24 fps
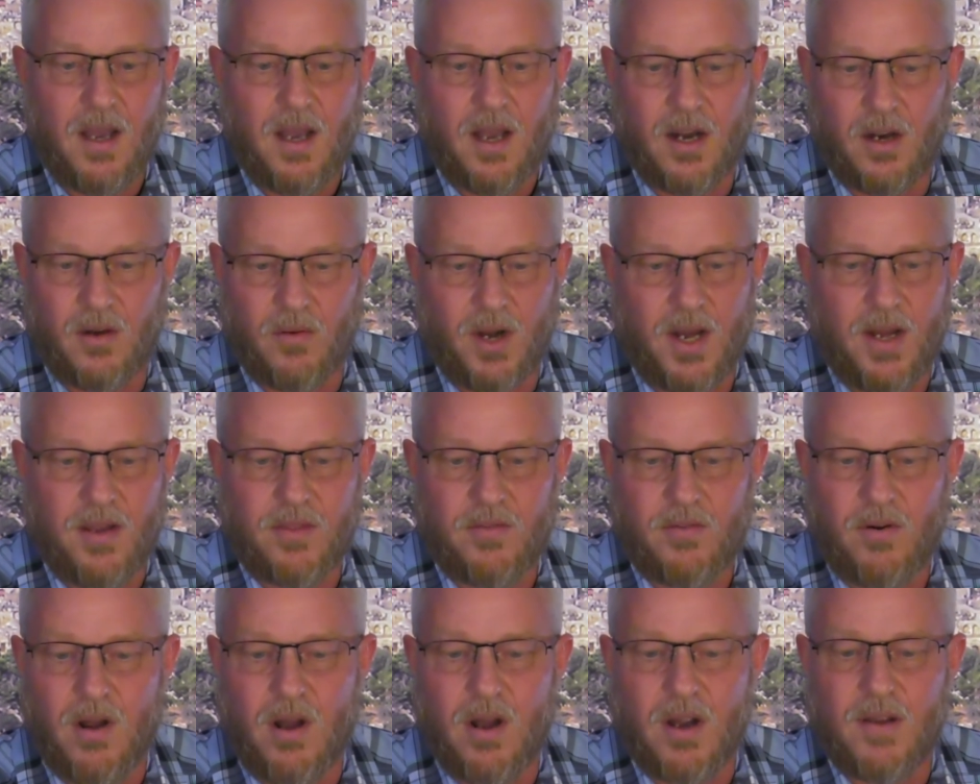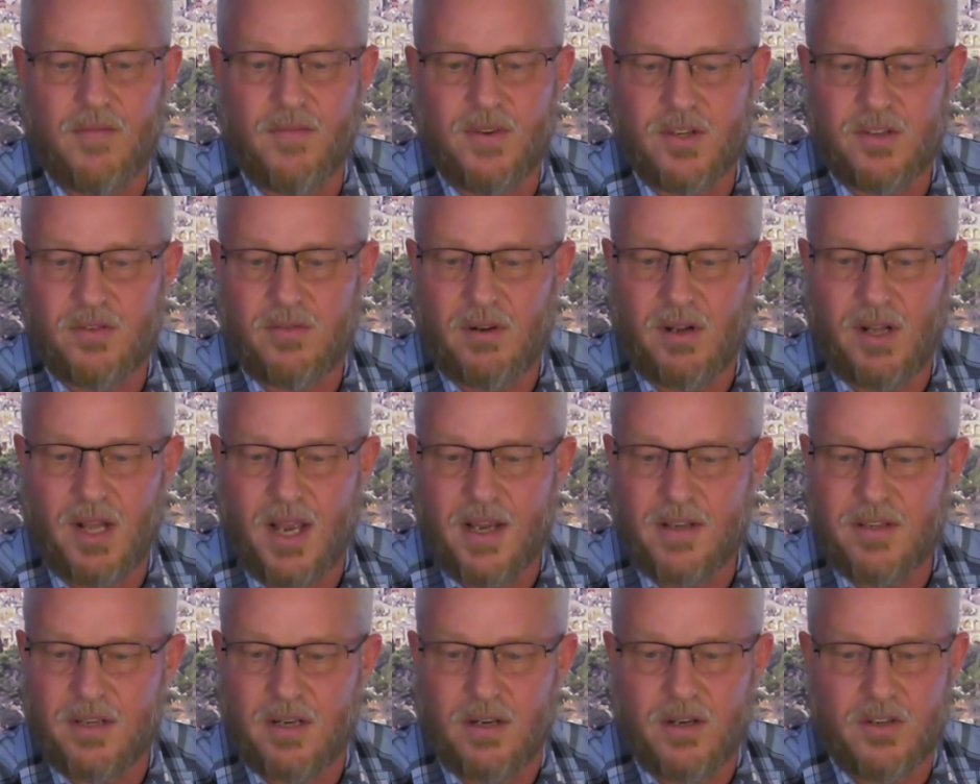A great throng of
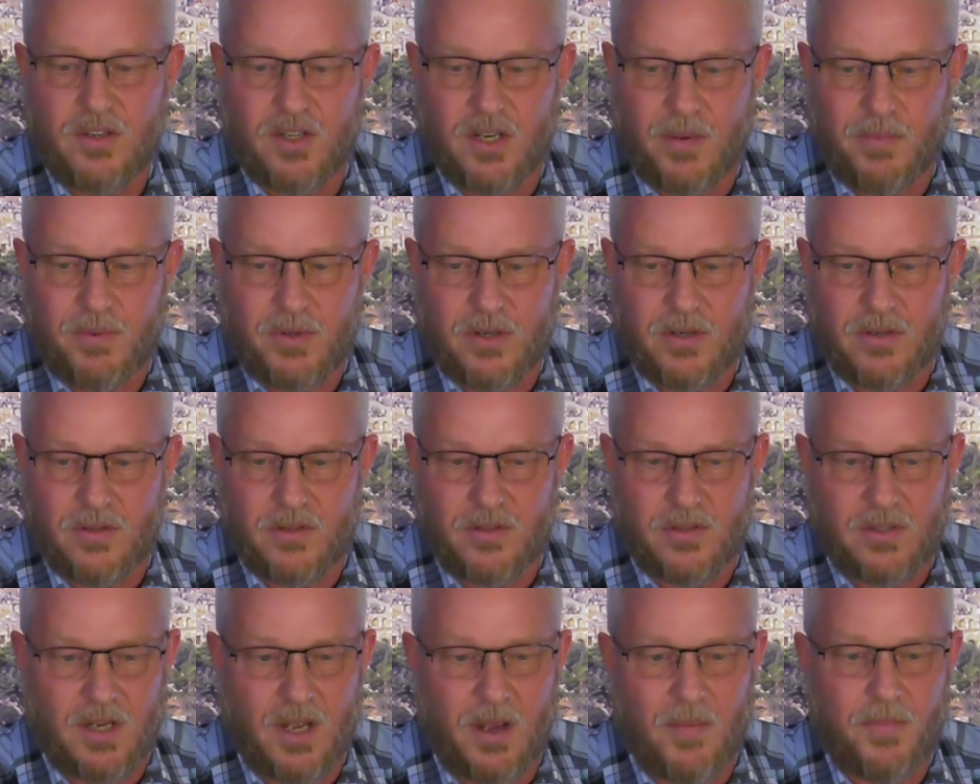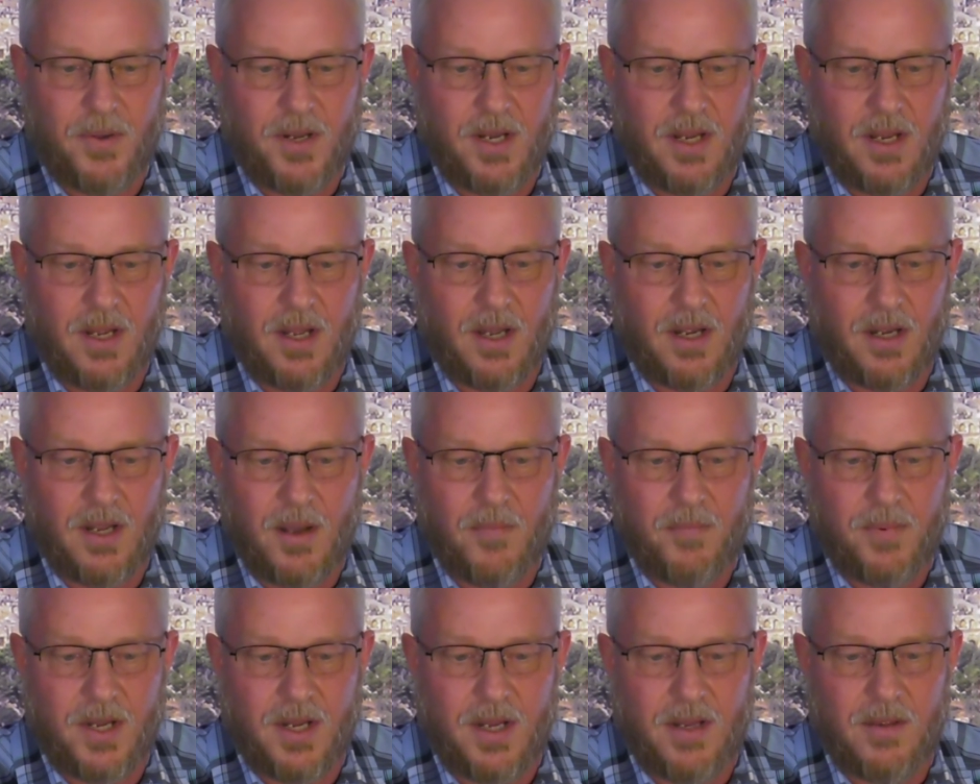Israelites and Egyptians
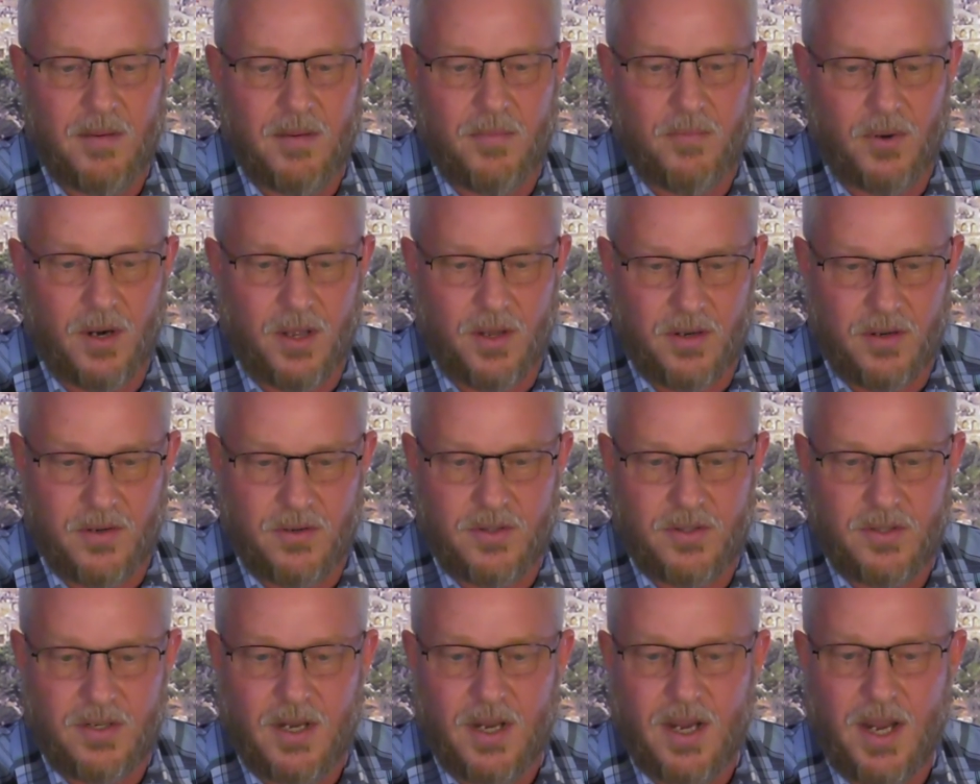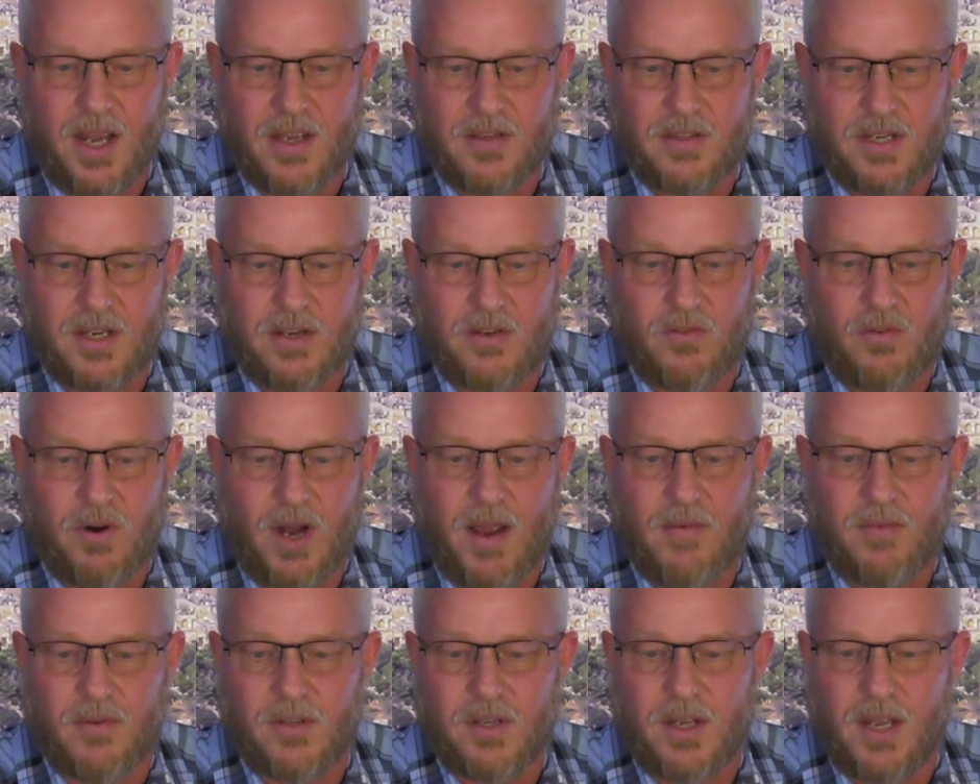accompany the brothers as they
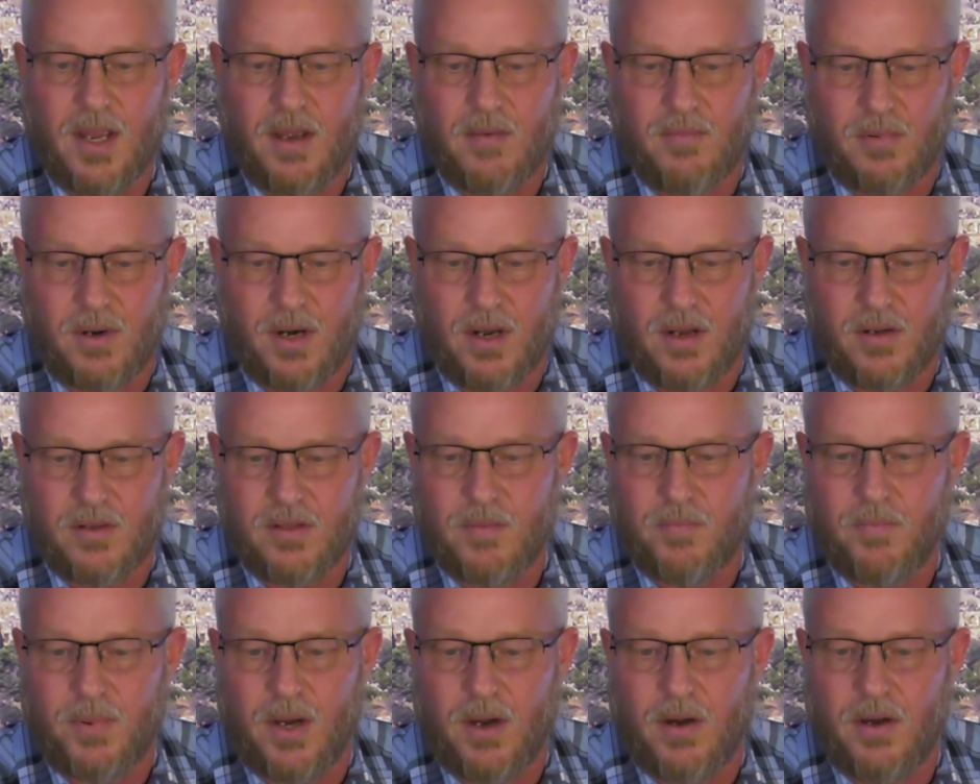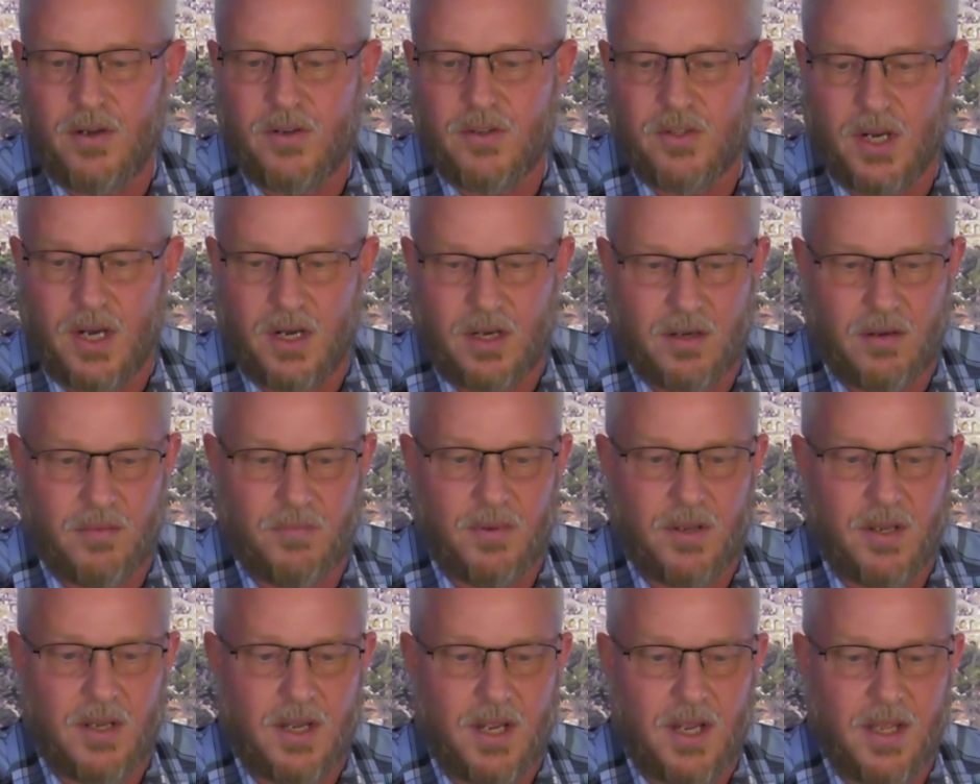travel to Hebron to bury Jacob
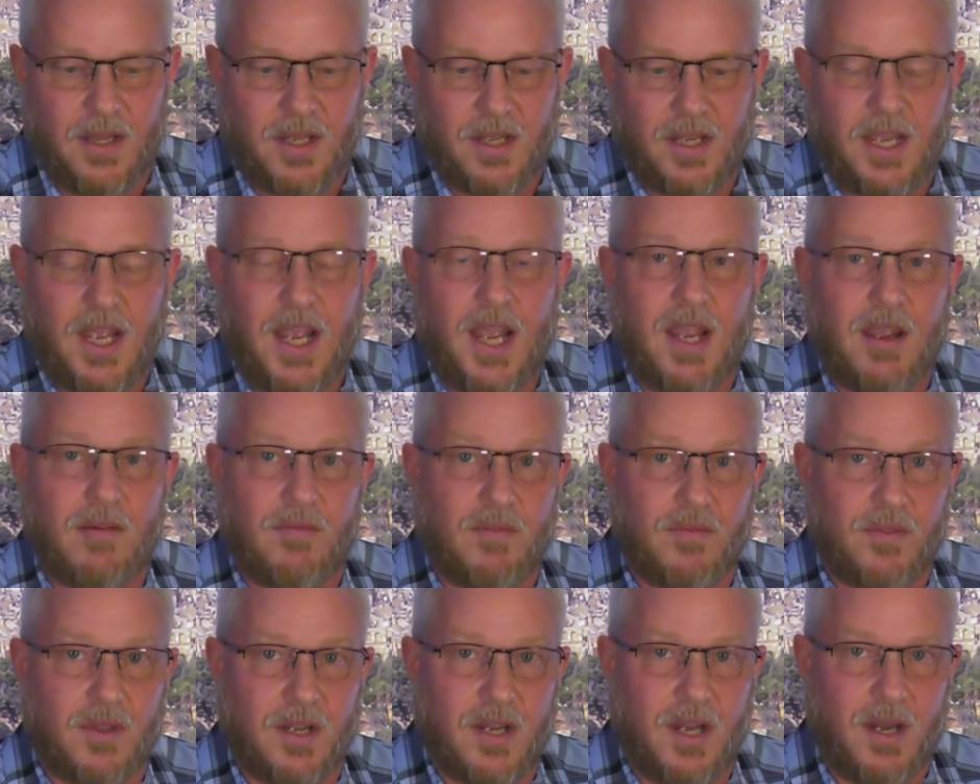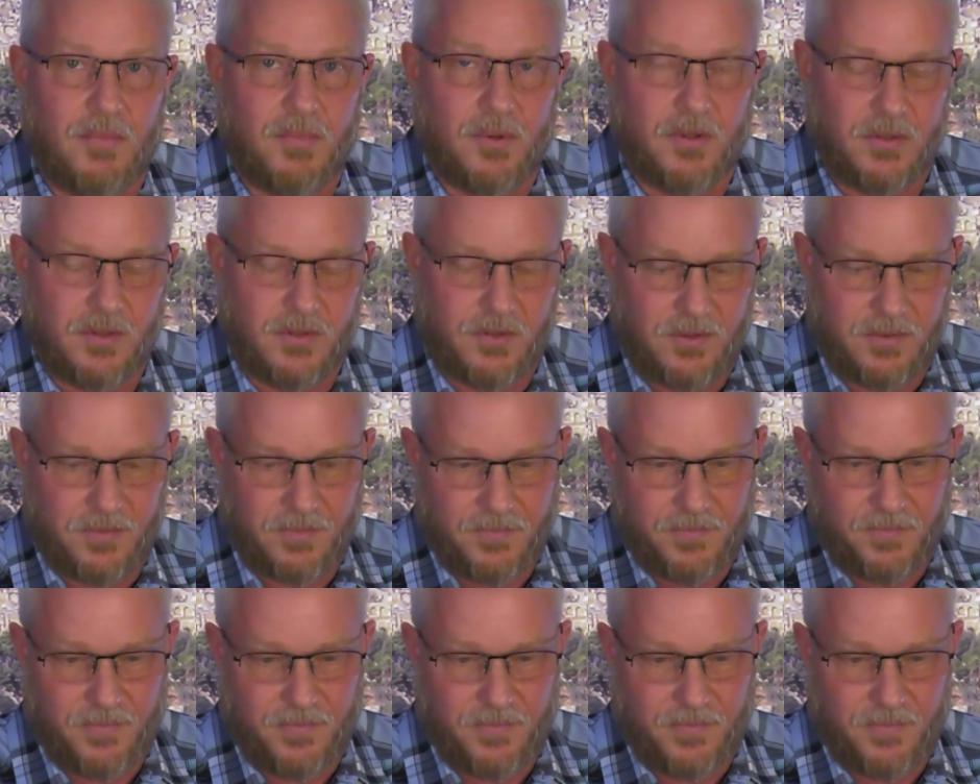in the cave of the couples.